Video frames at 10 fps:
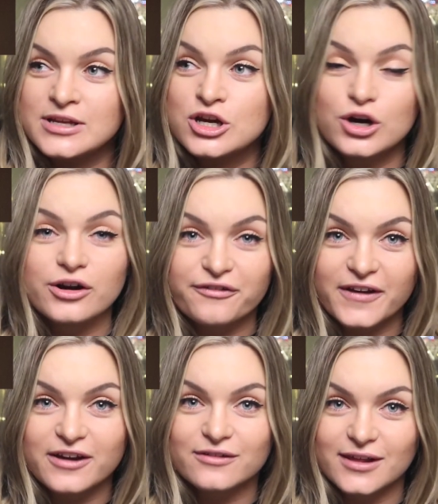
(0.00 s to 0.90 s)
gonna
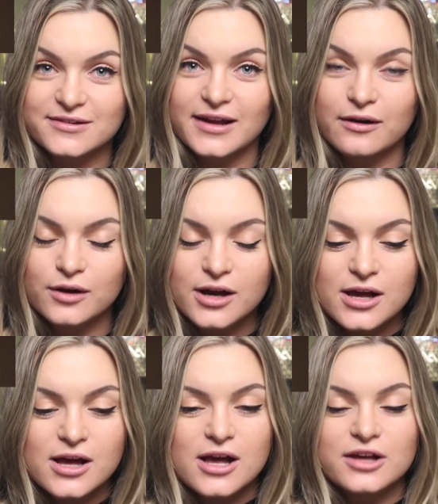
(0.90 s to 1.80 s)
figure this out.
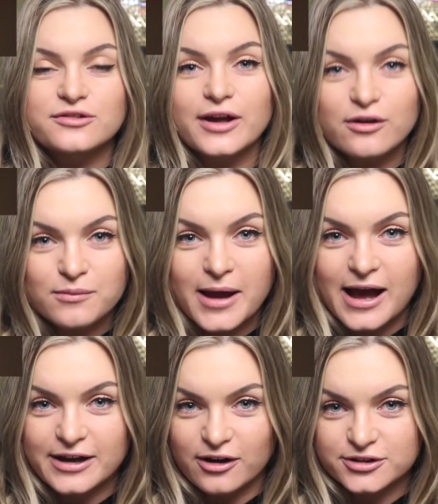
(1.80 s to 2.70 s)
So I go to my
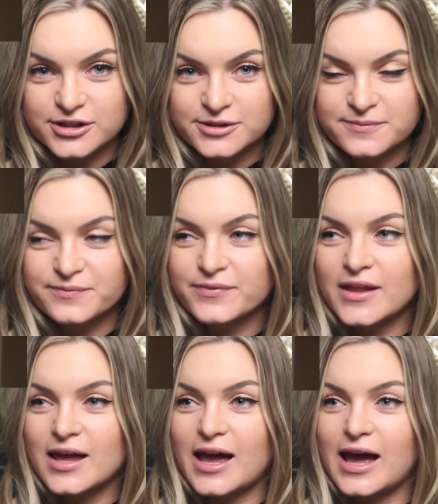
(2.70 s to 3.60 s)
eye doctor
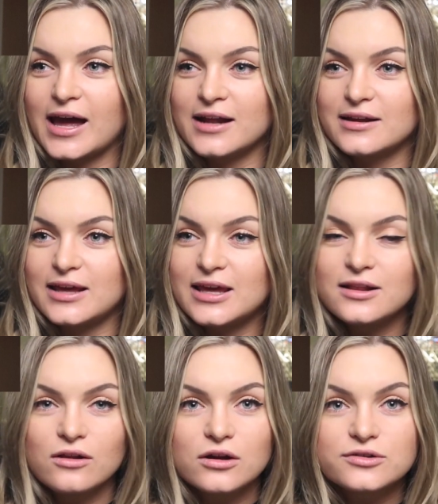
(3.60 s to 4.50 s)
and he
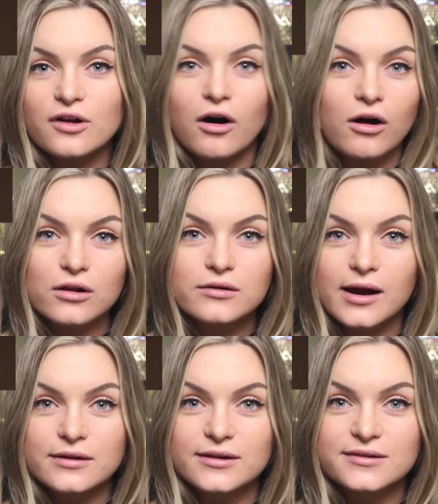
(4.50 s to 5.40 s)
looks all
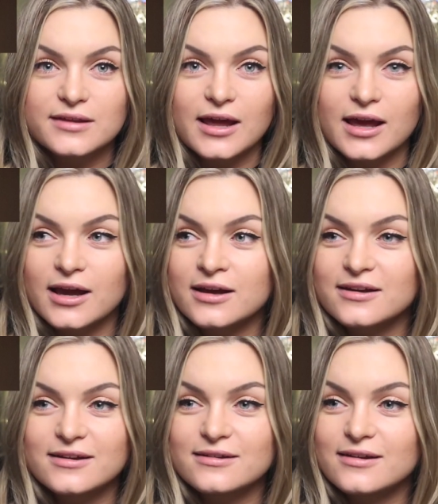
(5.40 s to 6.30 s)
around this thing.
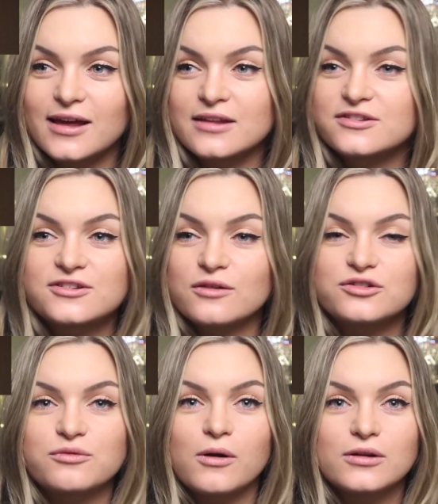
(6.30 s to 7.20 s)
It's so
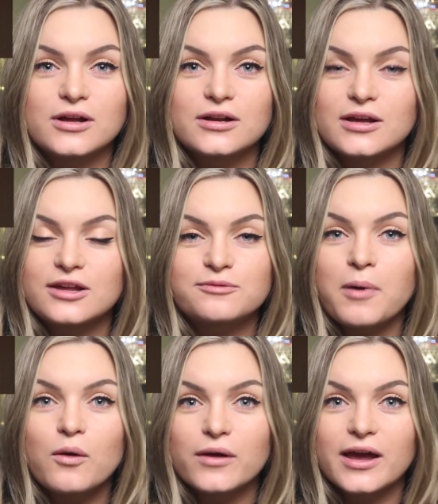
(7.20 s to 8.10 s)
swollen, he's
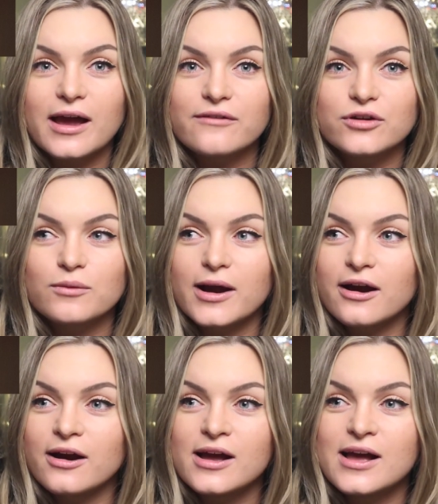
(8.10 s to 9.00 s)
poking
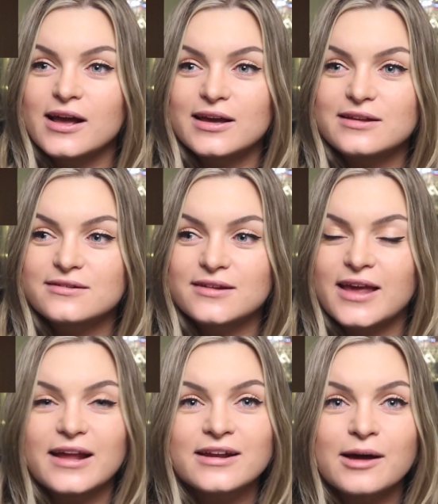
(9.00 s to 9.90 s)
everywhere. He's
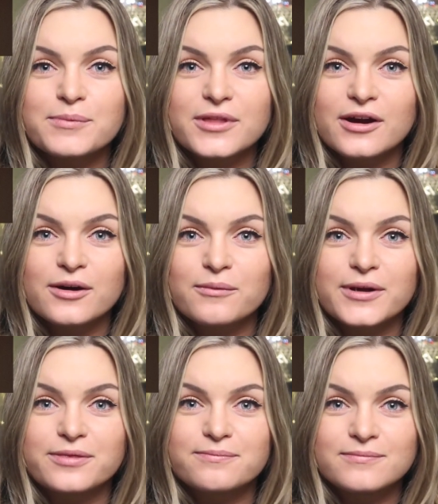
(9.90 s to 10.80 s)
getting up there
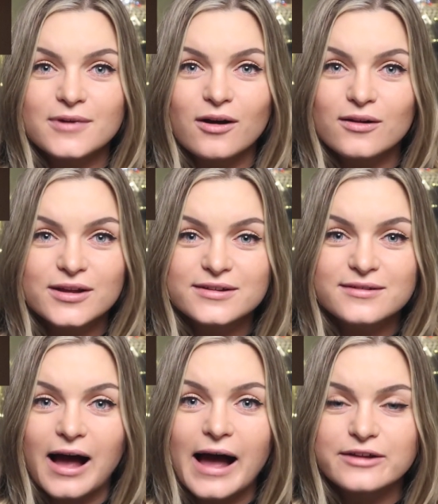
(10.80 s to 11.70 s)
with all his
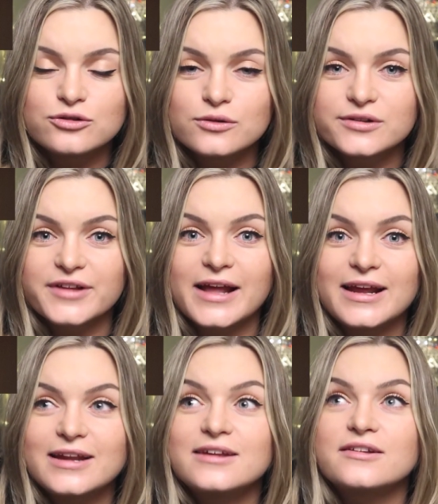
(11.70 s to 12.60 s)
eye tools and
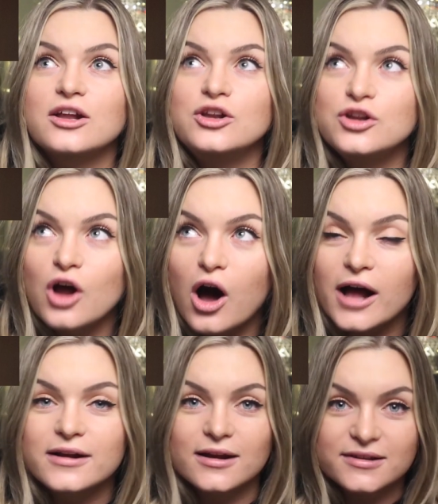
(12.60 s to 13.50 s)
it is
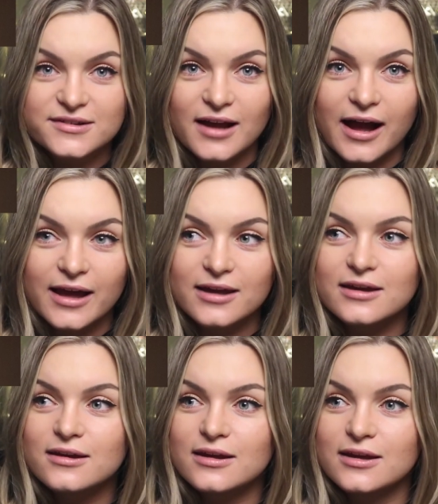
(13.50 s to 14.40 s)
not a
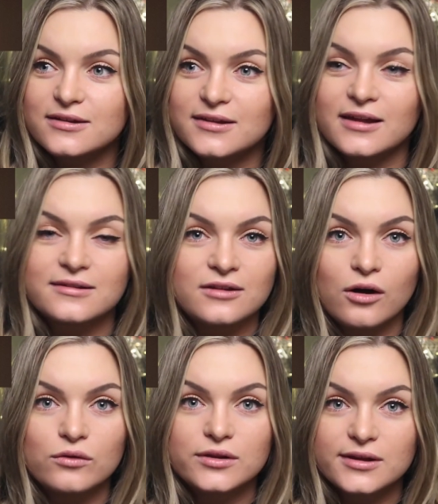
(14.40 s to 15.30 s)
sty. He says,
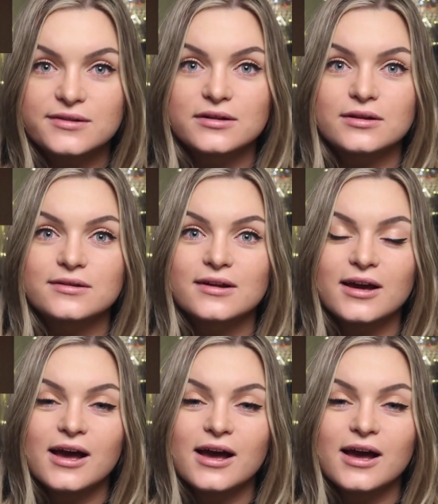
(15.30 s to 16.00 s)
no, this is